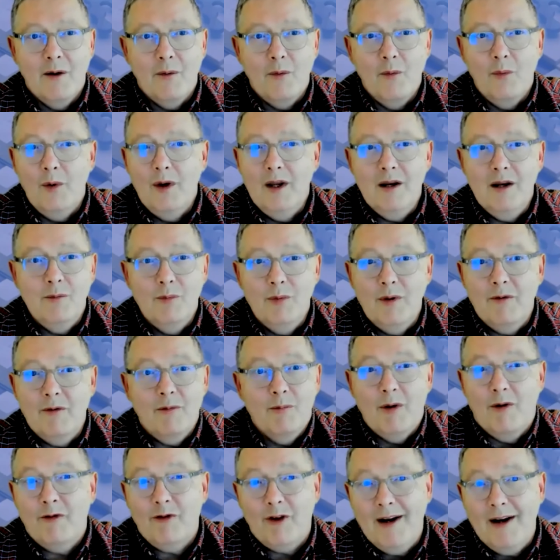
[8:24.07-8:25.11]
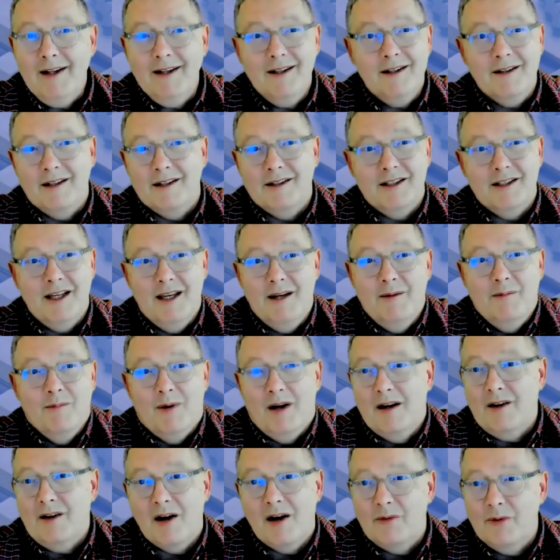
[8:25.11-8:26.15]
We find that the team
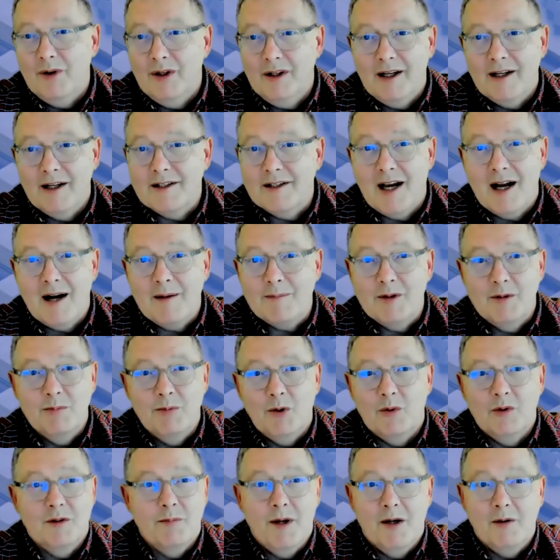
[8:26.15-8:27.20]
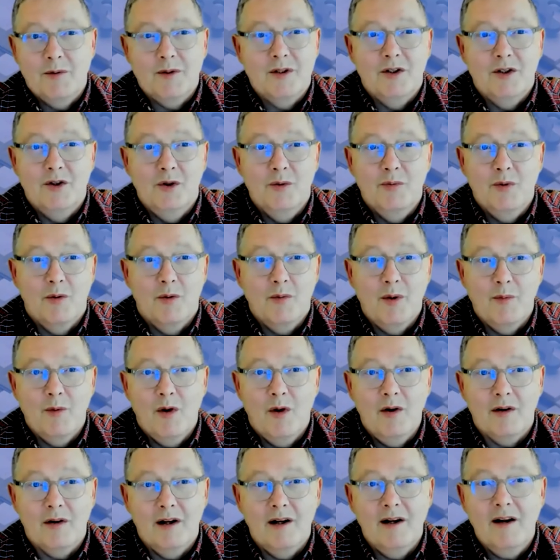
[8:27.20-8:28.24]
are really adaptable to be able to do what we want.